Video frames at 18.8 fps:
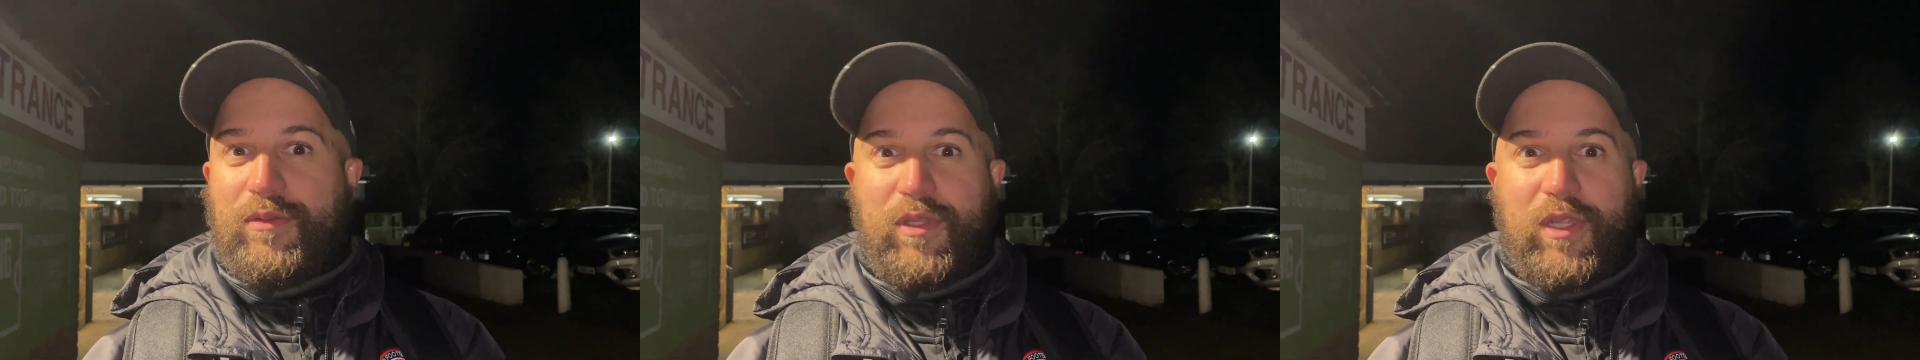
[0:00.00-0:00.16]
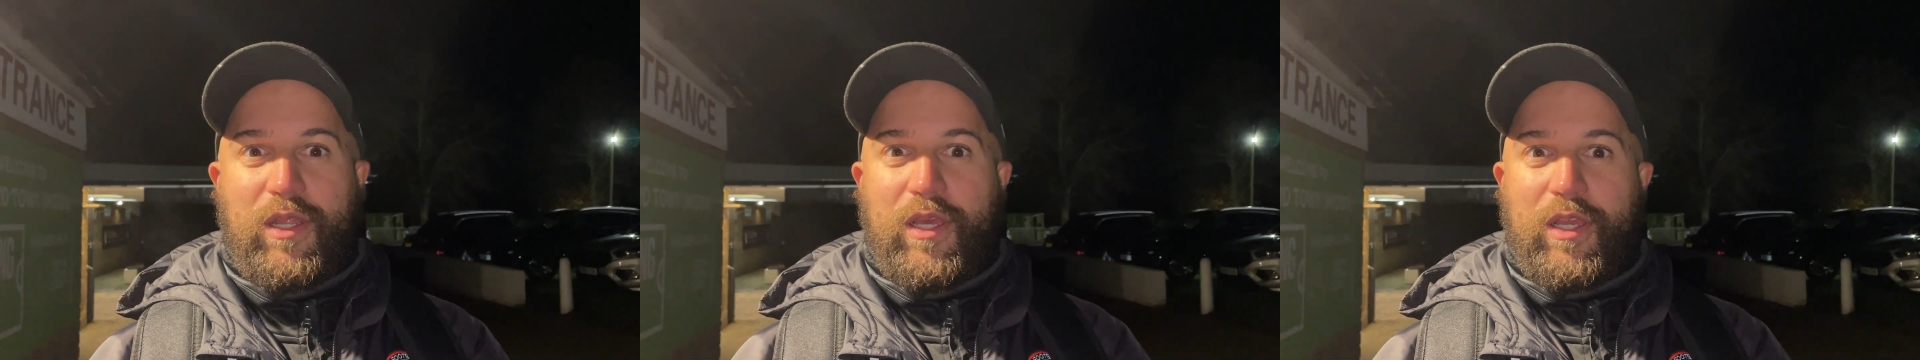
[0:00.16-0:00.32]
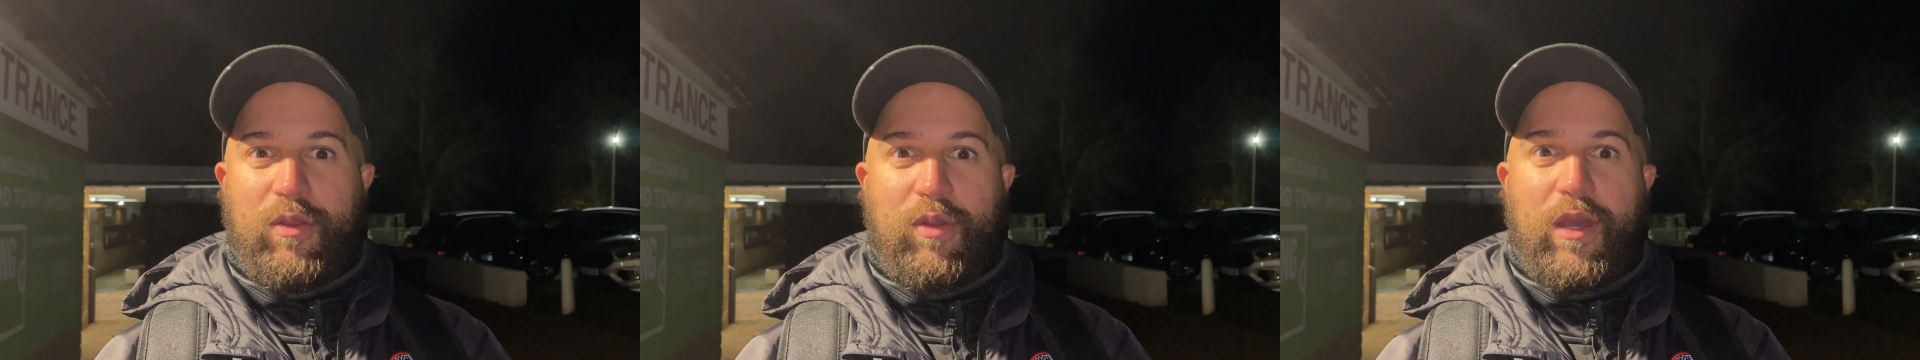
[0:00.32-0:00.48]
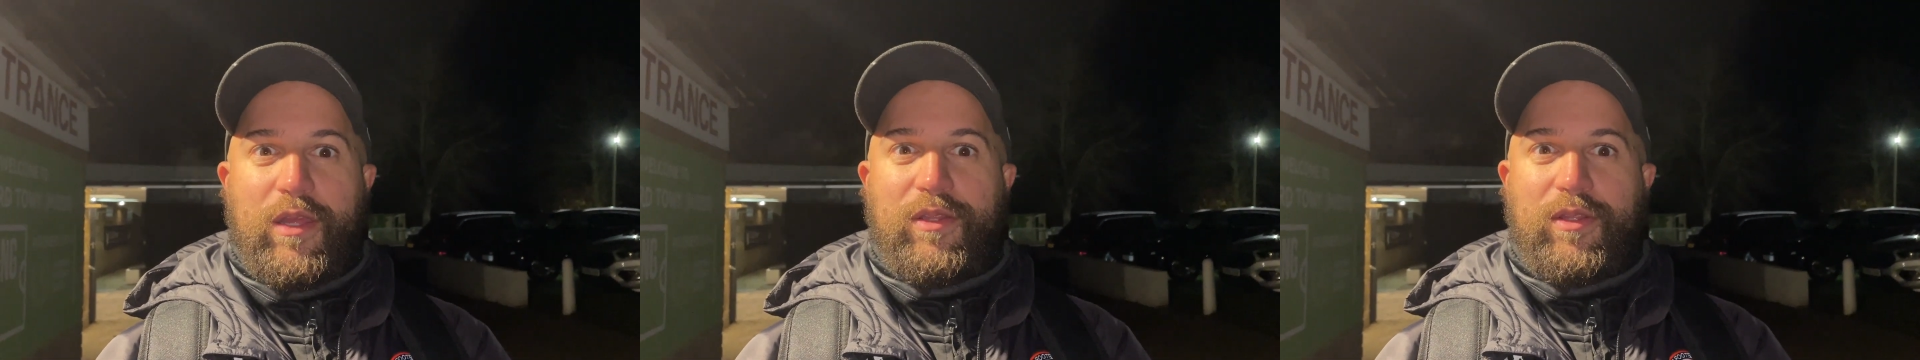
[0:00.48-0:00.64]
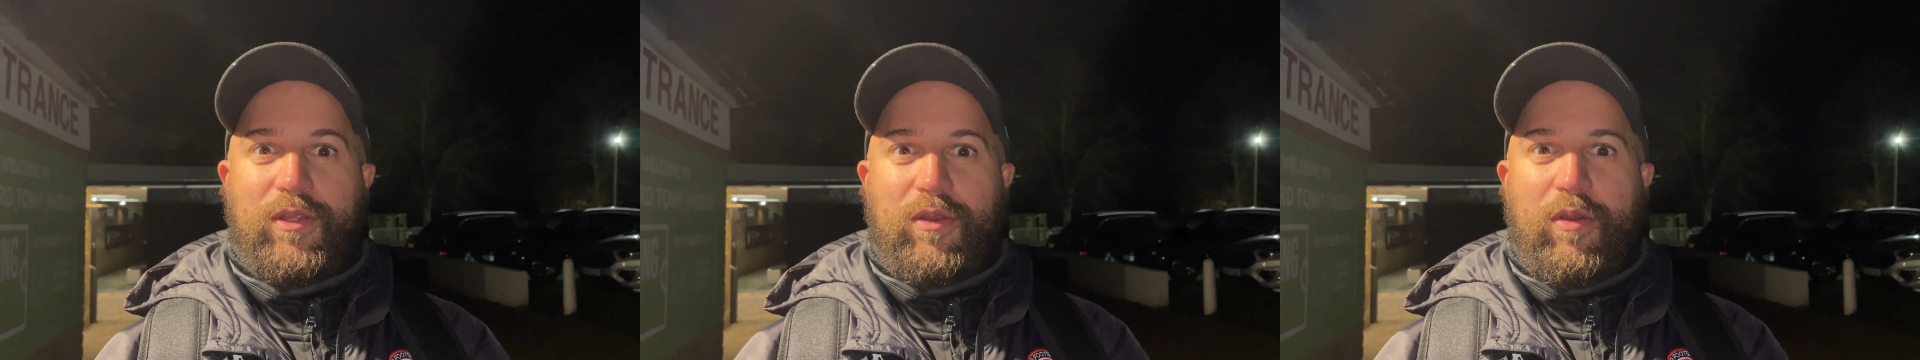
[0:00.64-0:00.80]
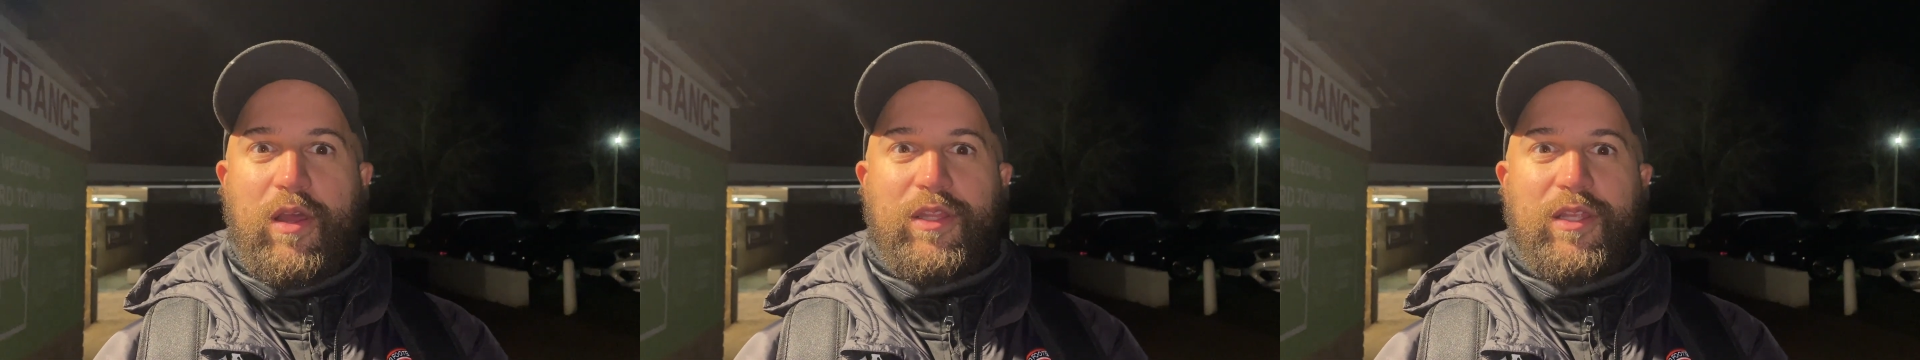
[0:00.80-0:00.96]
You know, they're
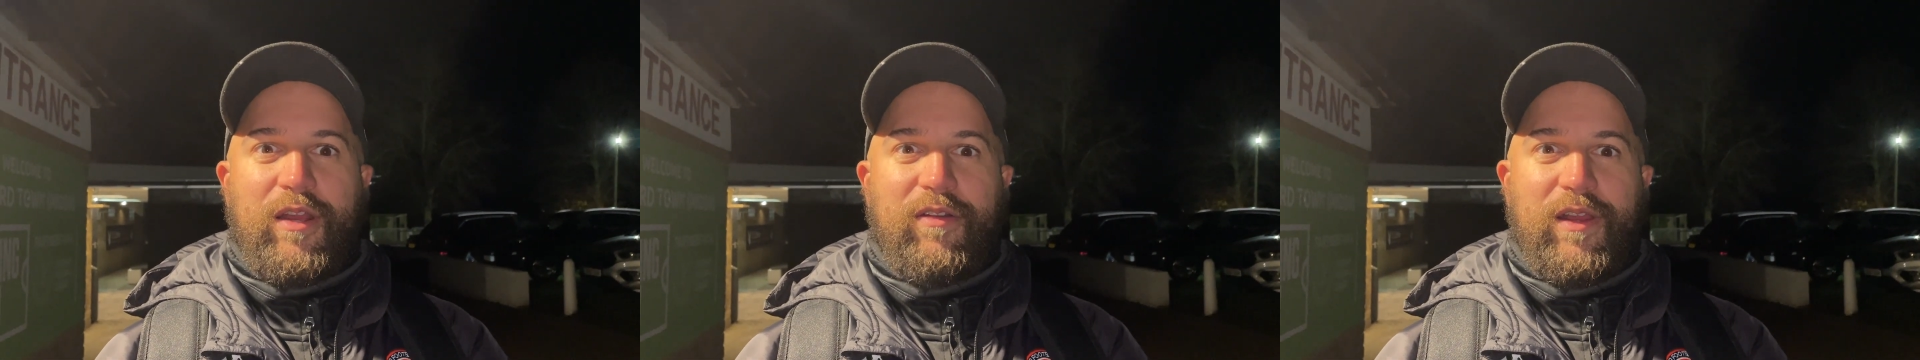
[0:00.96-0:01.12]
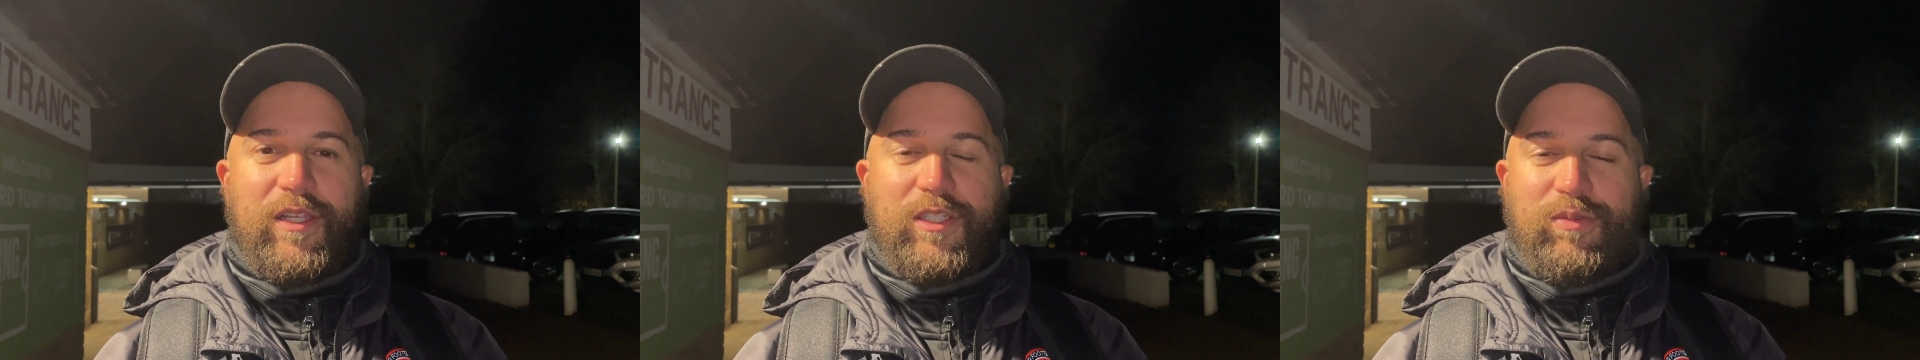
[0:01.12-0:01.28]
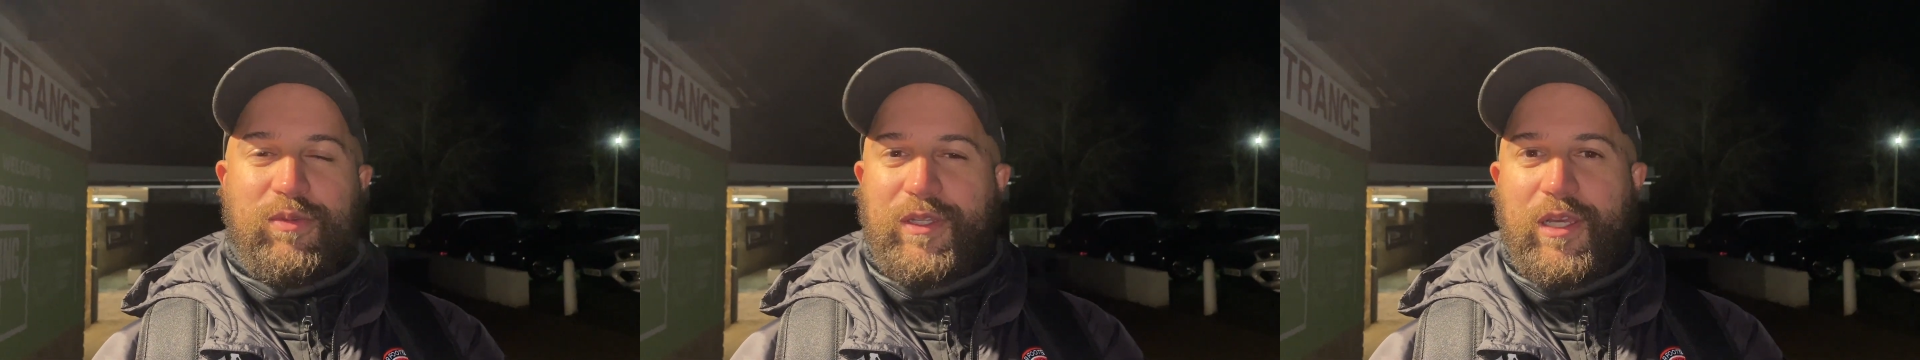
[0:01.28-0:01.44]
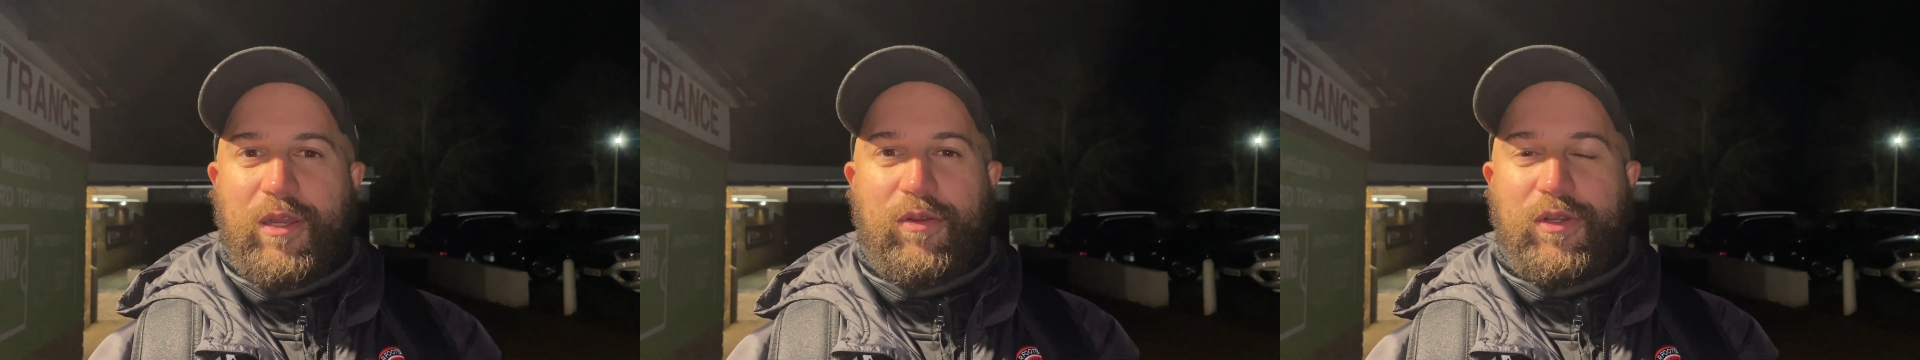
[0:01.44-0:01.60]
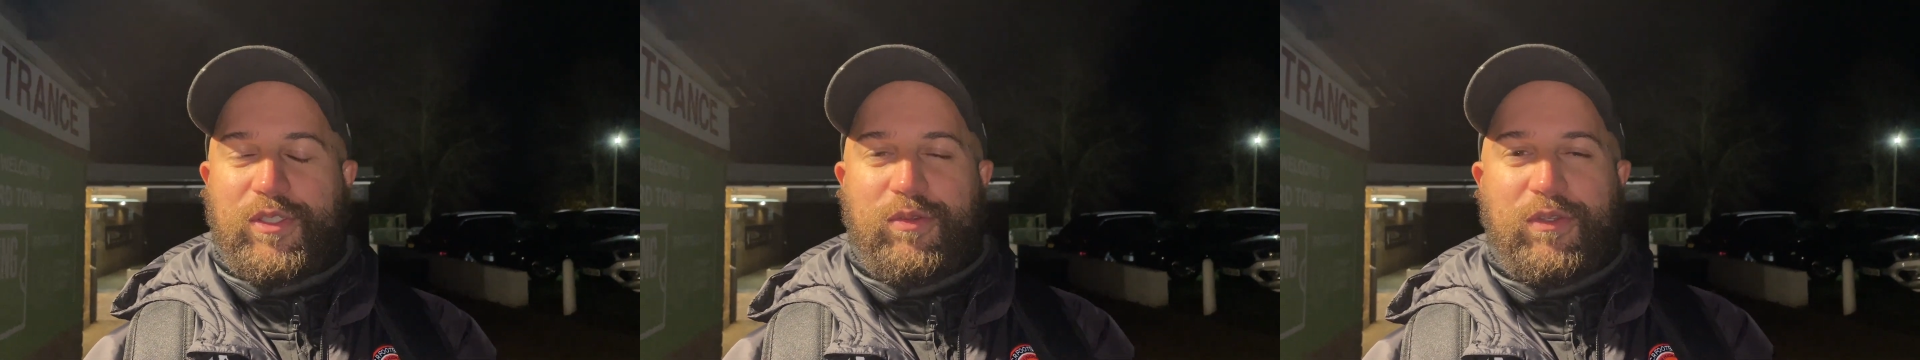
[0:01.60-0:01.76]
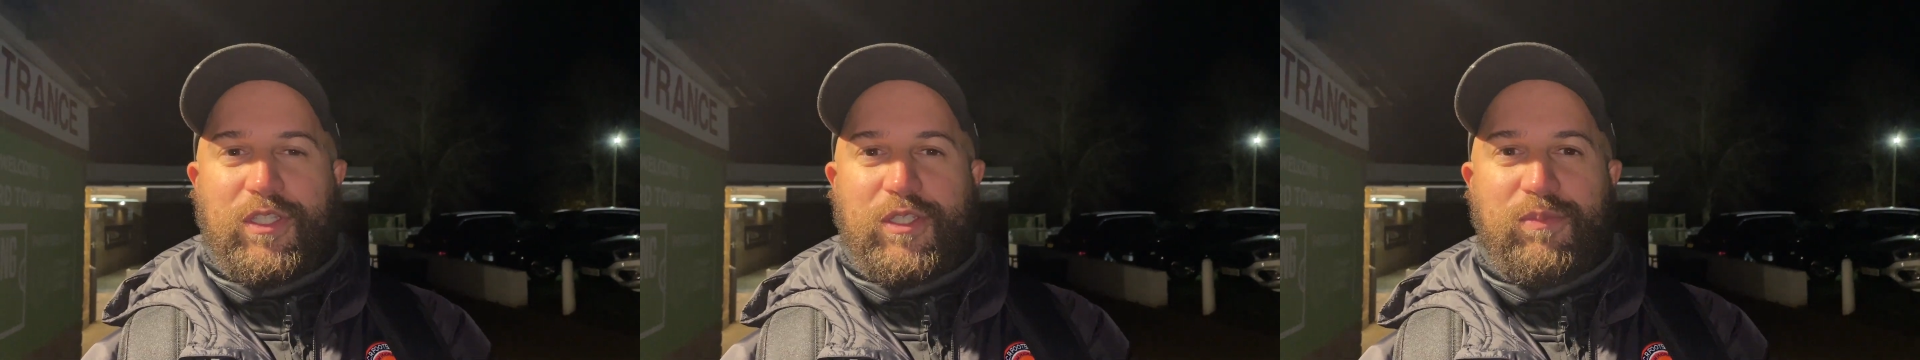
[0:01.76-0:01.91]
quite direct. We know
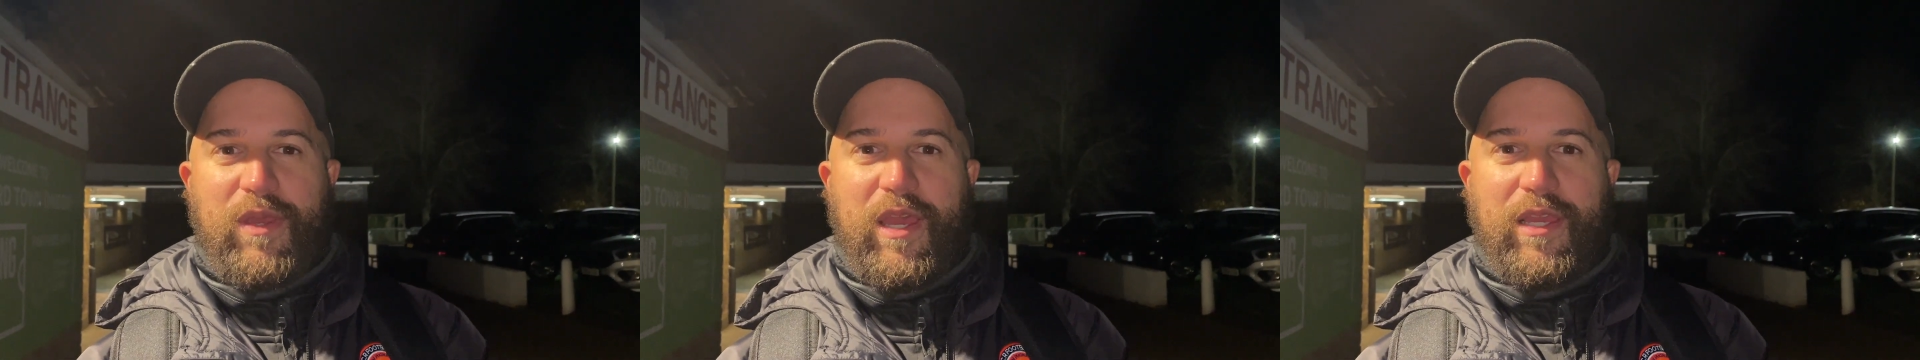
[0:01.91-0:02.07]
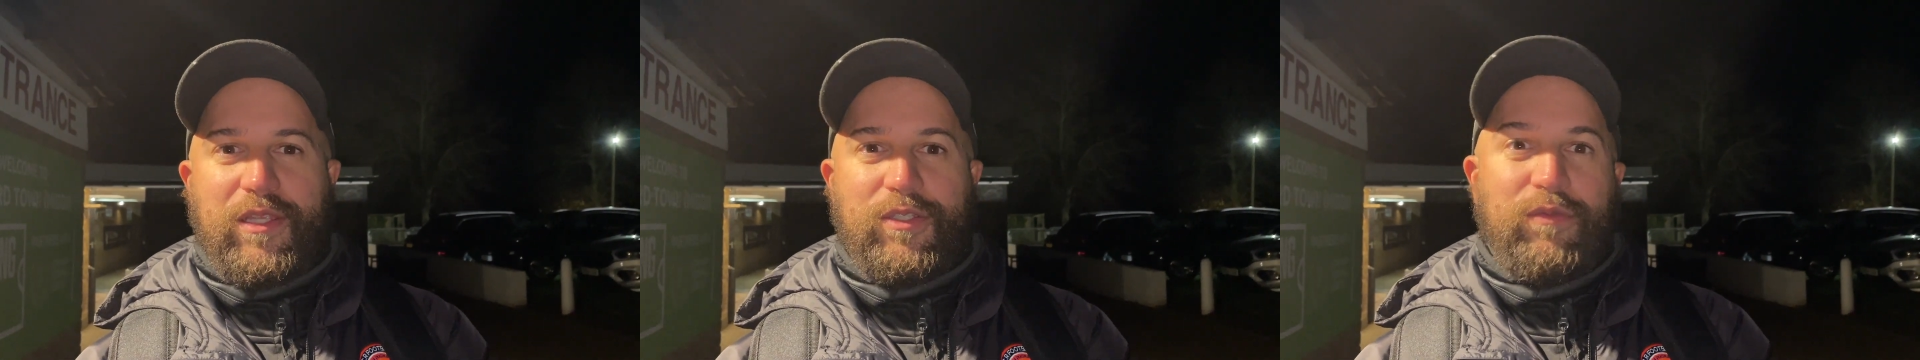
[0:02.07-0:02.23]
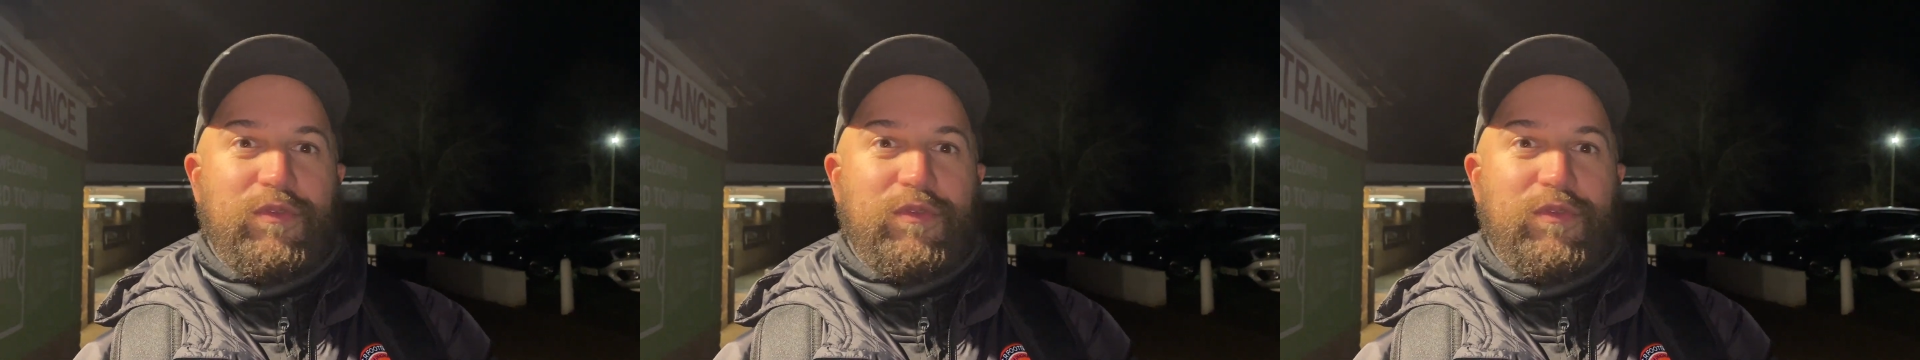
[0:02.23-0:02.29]
what to expect.